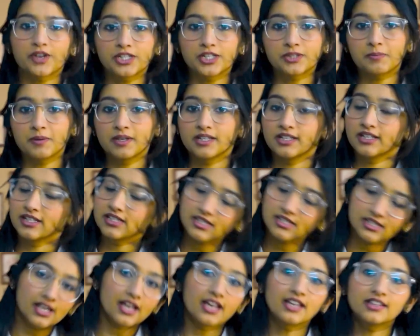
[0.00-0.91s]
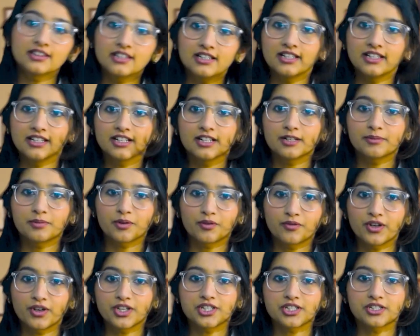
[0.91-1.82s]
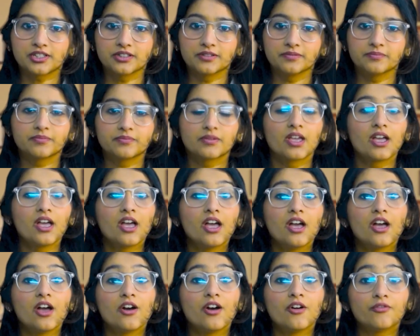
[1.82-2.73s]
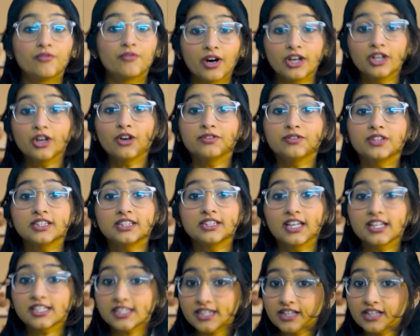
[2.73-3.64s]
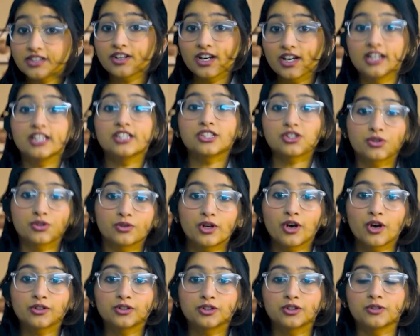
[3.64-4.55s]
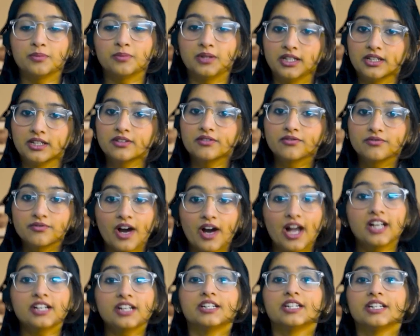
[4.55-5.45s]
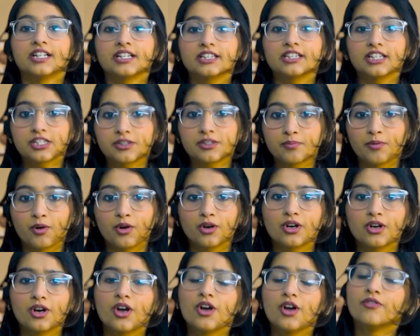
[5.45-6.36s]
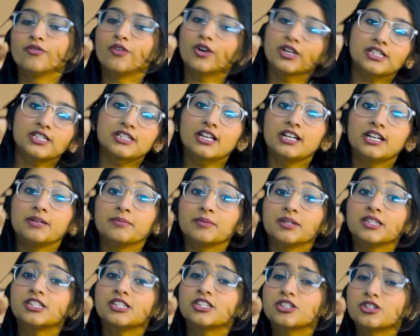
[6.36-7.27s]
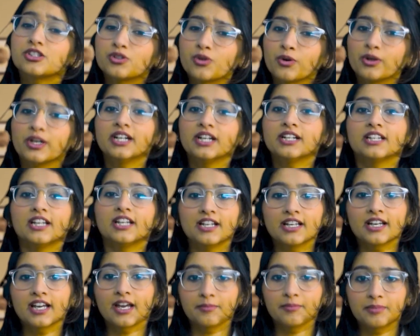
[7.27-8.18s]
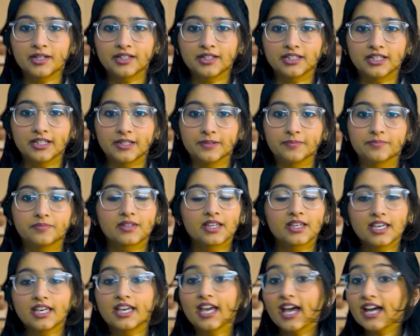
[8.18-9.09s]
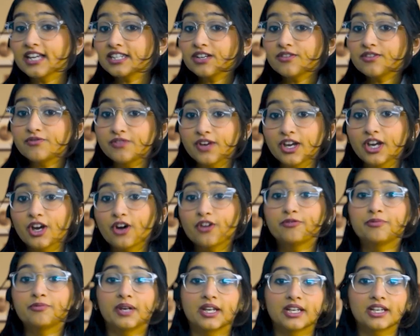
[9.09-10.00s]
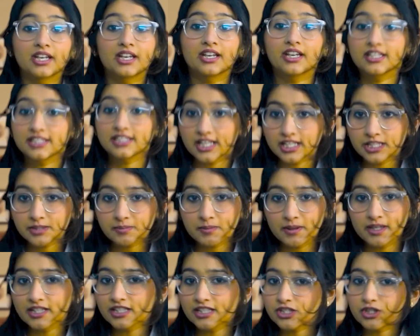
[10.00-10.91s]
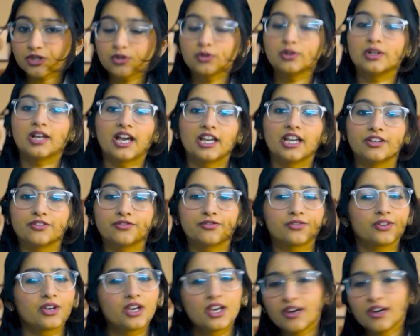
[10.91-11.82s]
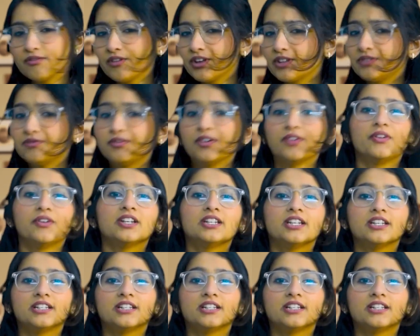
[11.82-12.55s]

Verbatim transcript: experience in the legal profession. One of the things that really stood out to me while reading this book was Nariman's storytelling ability. He has a way of bringing his experience to life with vivid